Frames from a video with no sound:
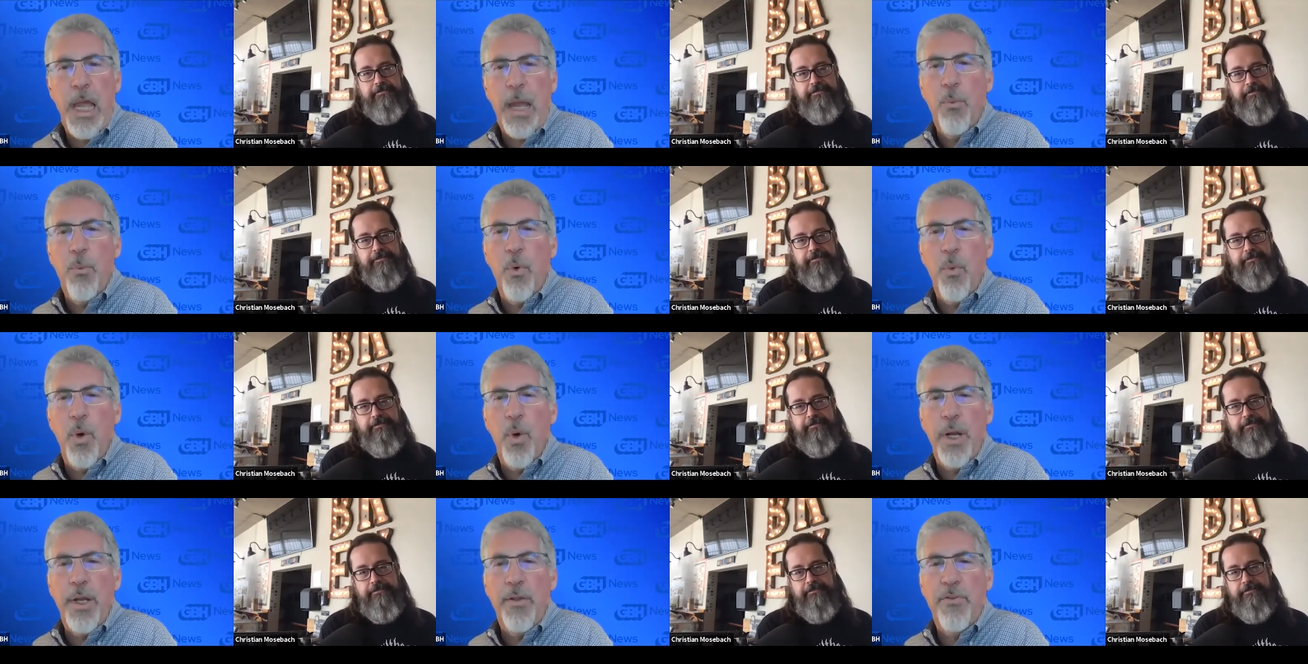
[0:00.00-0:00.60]
Speaker 1: And
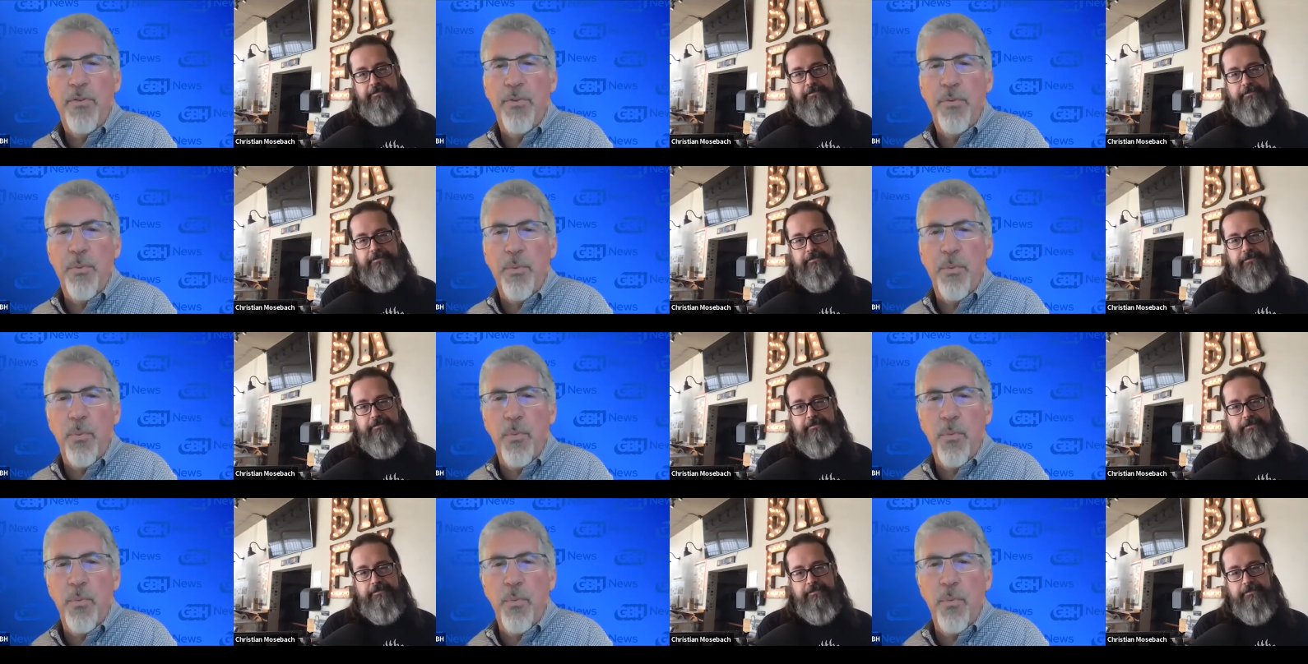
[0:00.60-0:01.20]
what is
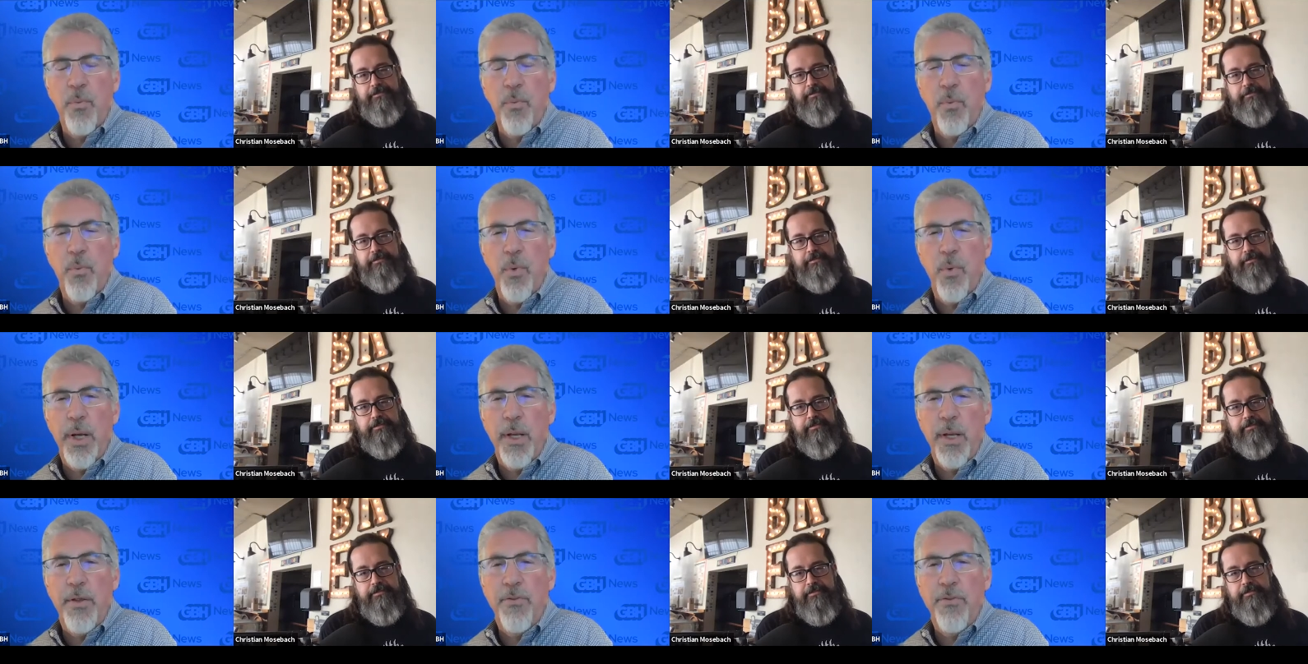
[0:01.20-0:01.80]

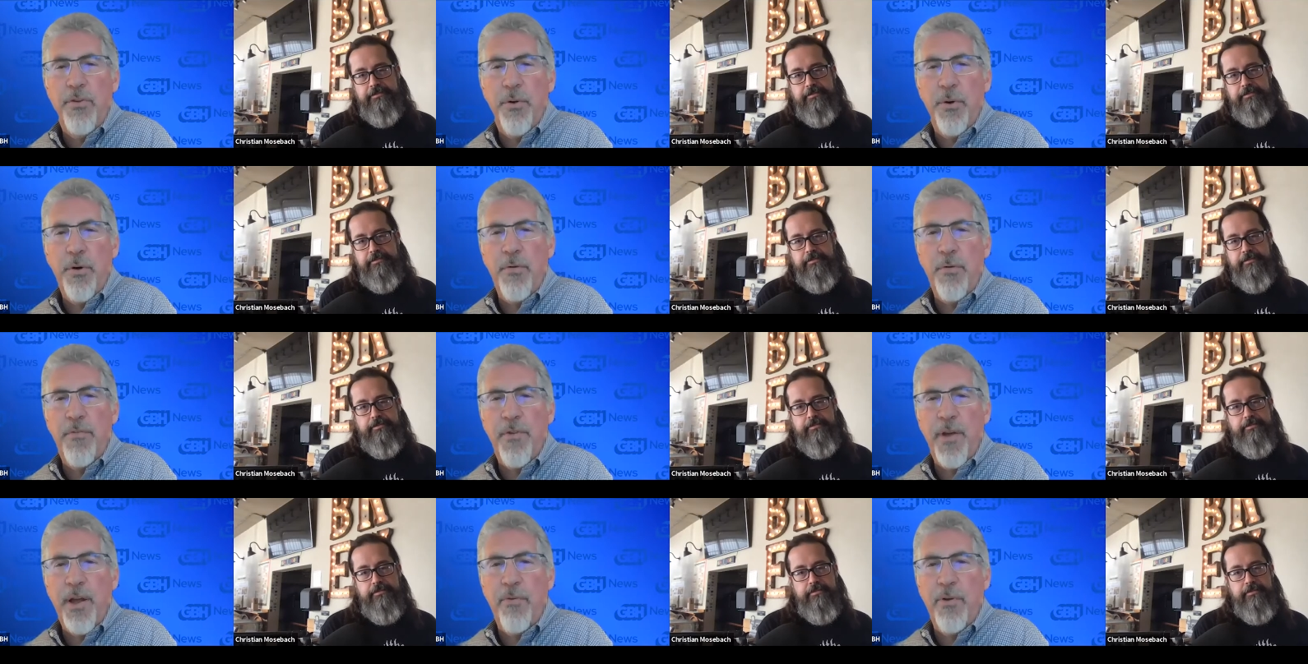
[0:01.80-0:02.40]
what is
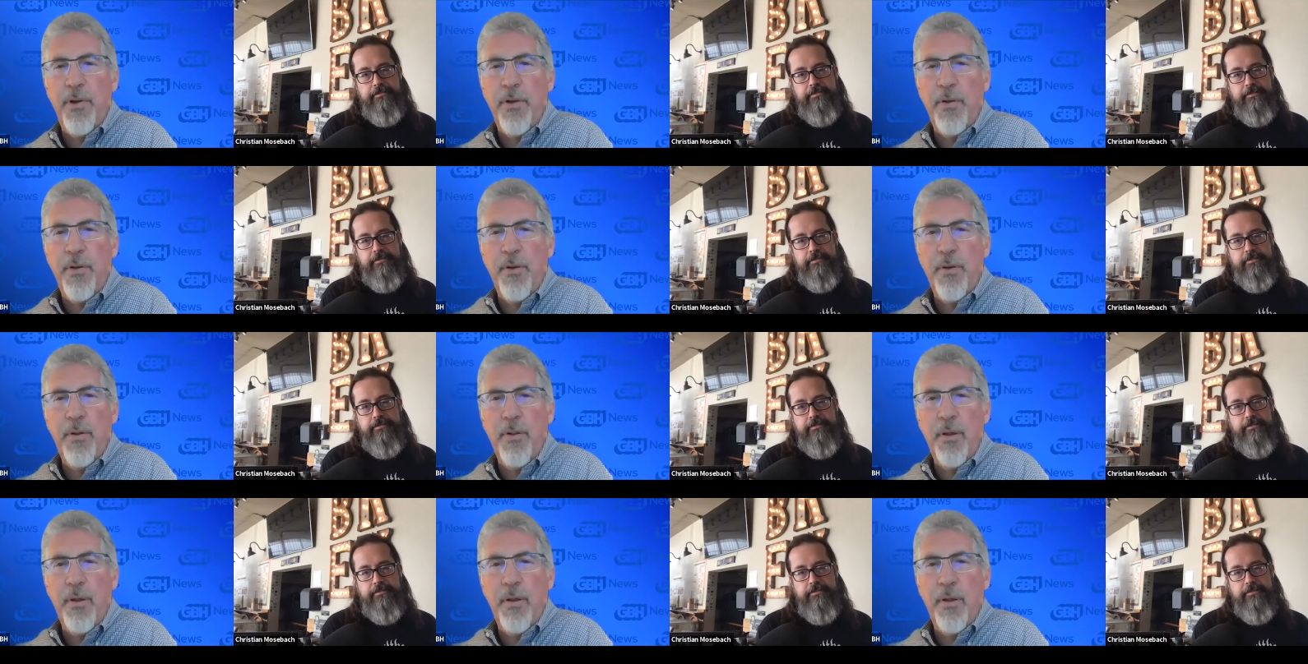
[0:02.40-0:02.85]
your favorite